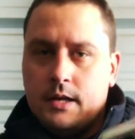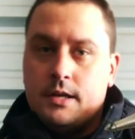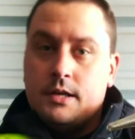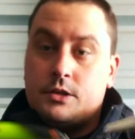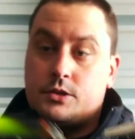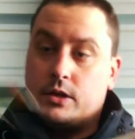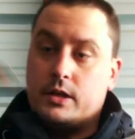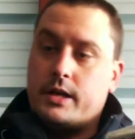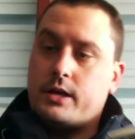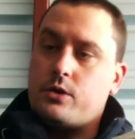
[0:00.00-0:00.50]

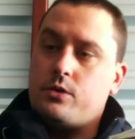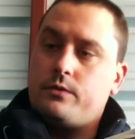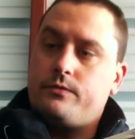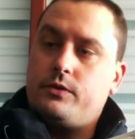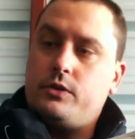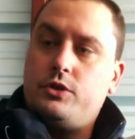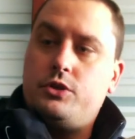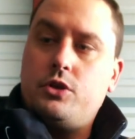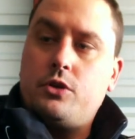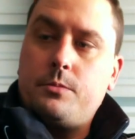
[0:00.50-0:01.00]
So I like going
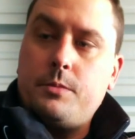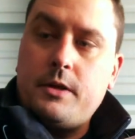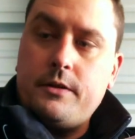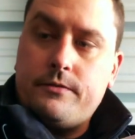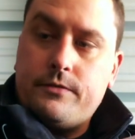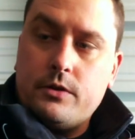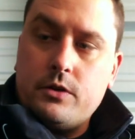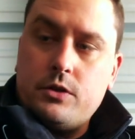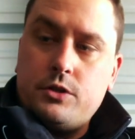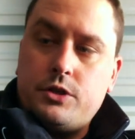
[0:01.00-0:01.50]
for the jerkbait
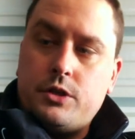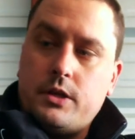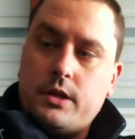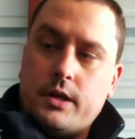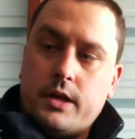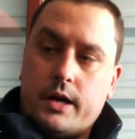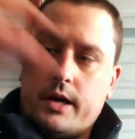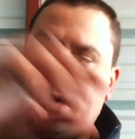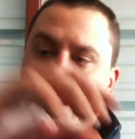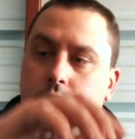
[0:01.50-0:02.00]
first.
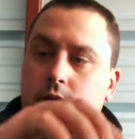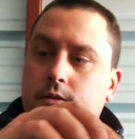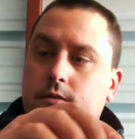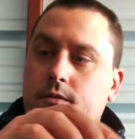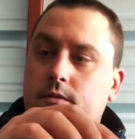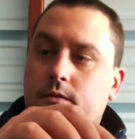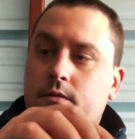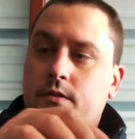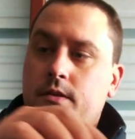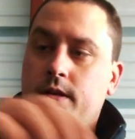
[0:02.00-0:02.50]
Uh,
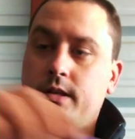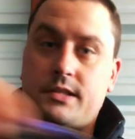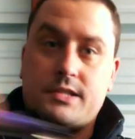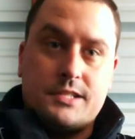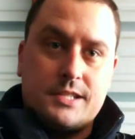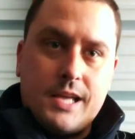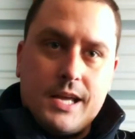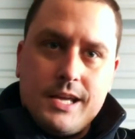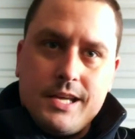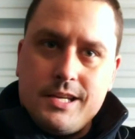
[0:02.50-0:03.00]
it
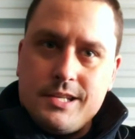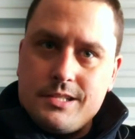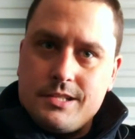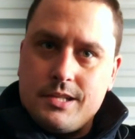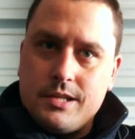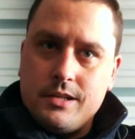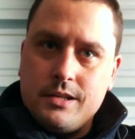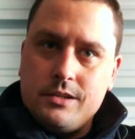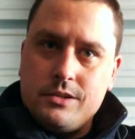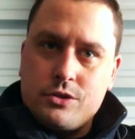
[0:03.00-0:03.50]
stays
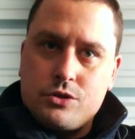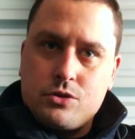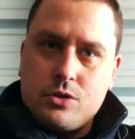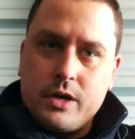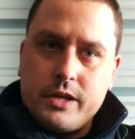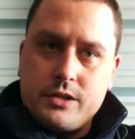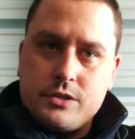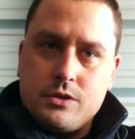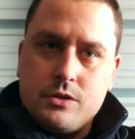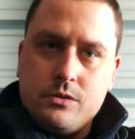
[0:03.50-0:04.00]
in the
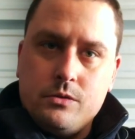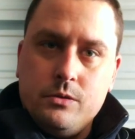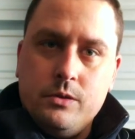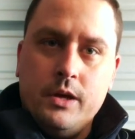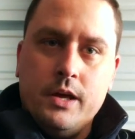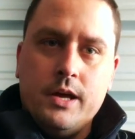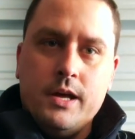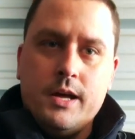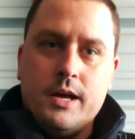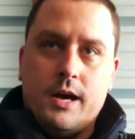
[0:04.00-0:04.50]
strike zone.
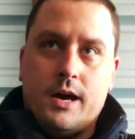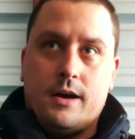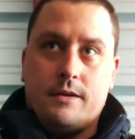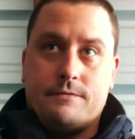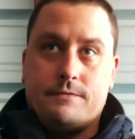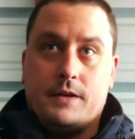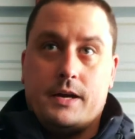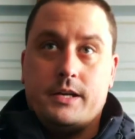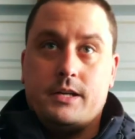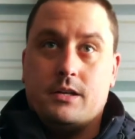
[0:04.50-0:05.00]
I
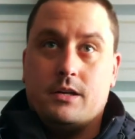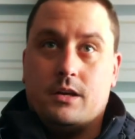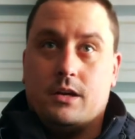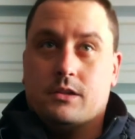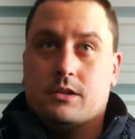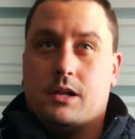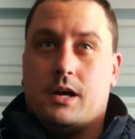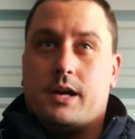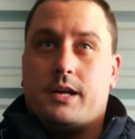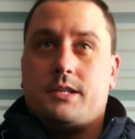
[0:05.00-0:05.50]
find a
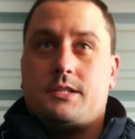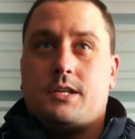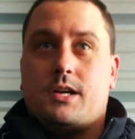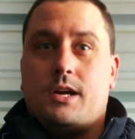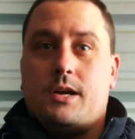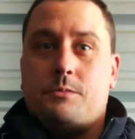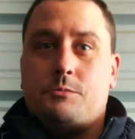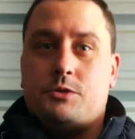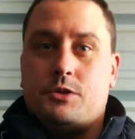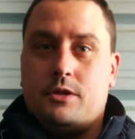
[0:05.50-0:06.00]
lot of
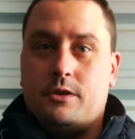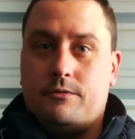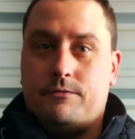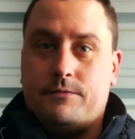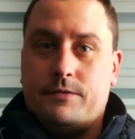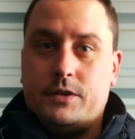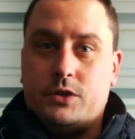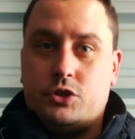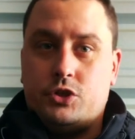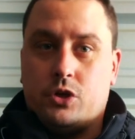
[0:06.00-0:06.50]
times if
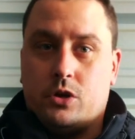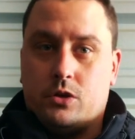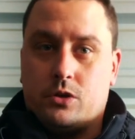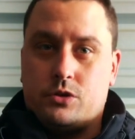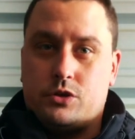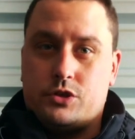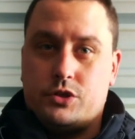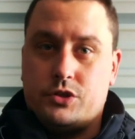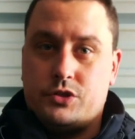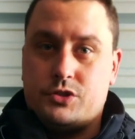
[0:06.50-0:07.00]
fish are
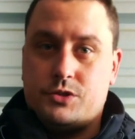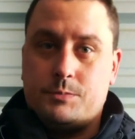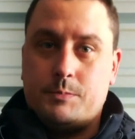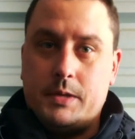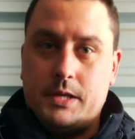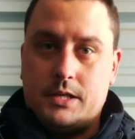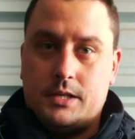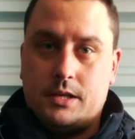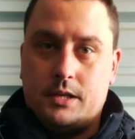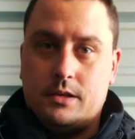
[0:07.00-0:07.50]

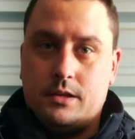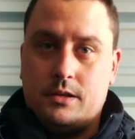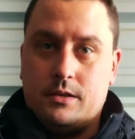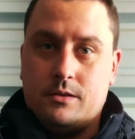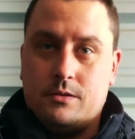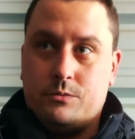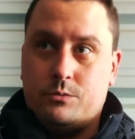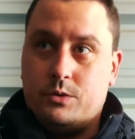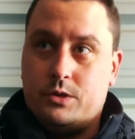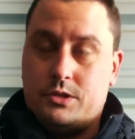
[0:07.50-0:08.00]
suspended,
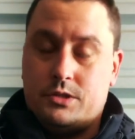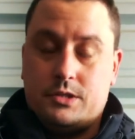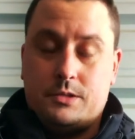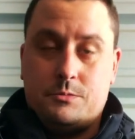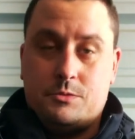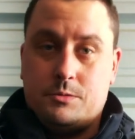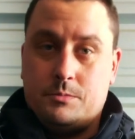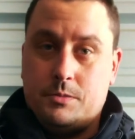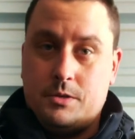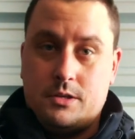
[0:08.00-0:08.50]
which
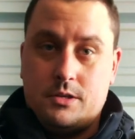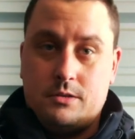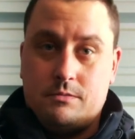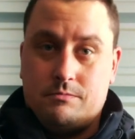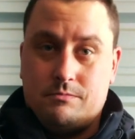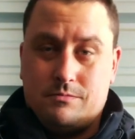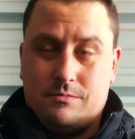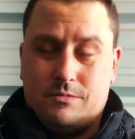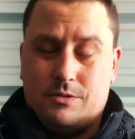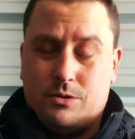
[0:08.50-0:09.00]
seems to be
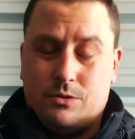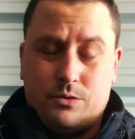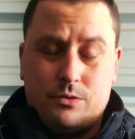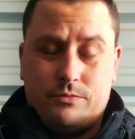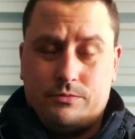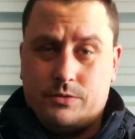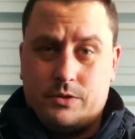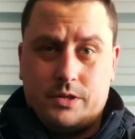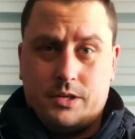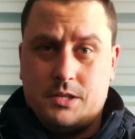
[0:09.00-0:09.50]
all the
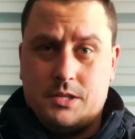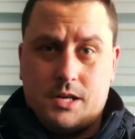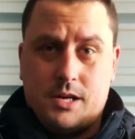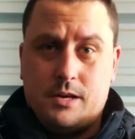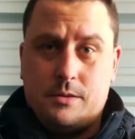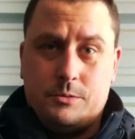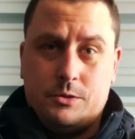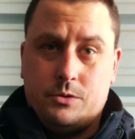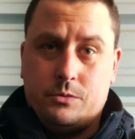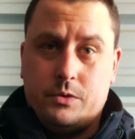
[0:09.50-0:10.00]
freaking
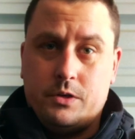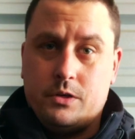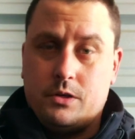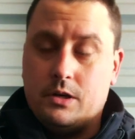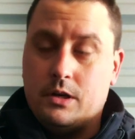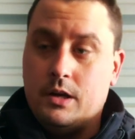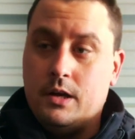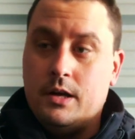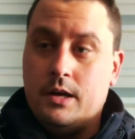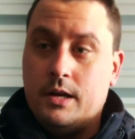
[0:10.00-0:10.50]
time in the winter,
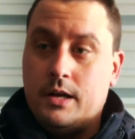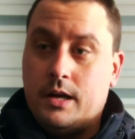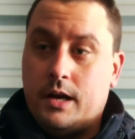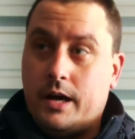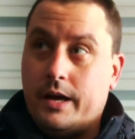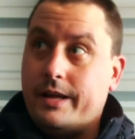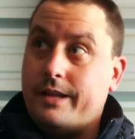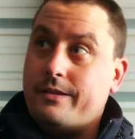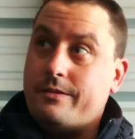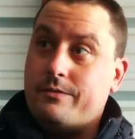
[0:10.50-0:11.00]

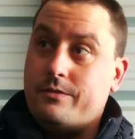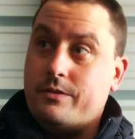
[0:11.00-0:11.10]
uh,